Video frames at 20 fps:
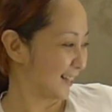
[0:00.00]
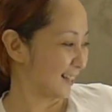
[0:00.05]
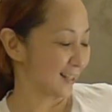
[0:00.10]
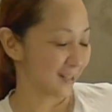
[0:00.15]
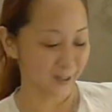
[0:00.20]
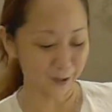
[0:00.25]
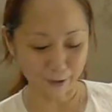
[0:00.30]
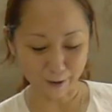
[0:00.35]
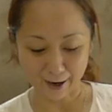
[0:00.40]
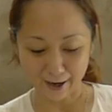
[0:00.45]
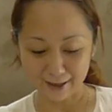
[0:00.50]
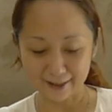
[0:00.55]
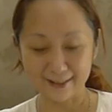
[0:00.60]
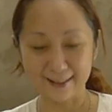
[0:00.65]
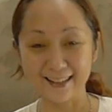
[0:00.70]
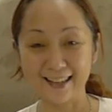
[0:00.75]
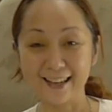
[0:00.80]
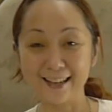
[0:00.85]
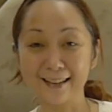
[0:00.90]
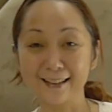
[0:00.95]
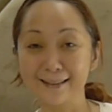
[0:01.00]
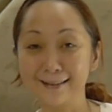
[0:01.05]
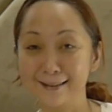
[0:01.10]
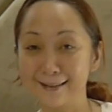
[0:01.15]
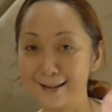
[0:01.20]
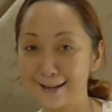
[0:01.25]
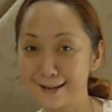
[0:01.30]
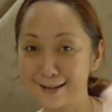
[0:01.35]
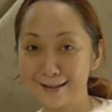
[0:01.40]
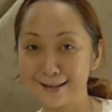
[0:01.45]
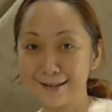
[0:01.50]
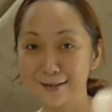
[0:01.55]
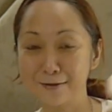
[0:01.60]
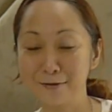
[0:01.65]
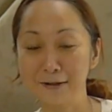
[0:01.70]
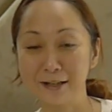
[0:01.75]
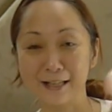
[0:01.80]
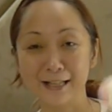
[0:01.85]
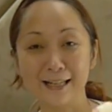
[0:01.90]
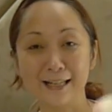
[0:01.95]
So I think this
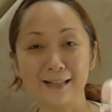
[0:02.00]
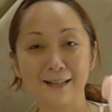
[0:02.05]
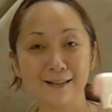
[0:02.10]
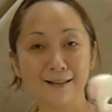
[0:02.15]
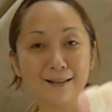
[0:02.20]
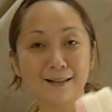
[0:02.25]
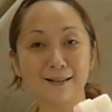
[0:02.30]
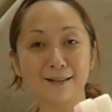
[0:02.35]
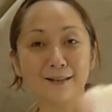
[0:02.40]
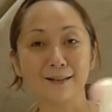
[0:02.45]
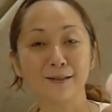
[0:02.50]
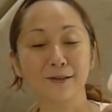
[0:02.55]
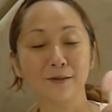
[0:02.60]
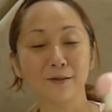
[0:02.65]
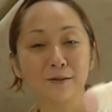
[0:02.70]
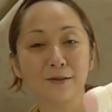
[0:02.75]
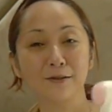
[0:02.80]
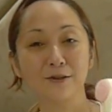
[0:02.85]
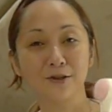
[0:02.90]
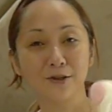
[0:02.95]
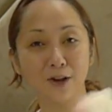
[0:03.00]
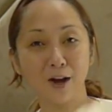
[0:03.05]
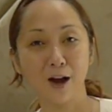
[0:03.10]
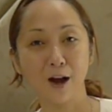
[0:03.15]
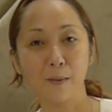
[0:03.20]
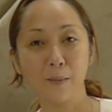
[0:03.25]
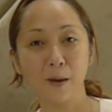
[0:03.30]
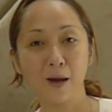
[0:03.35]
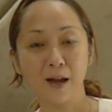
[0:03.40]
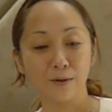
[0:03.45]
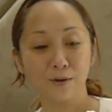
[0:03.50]
really does a good job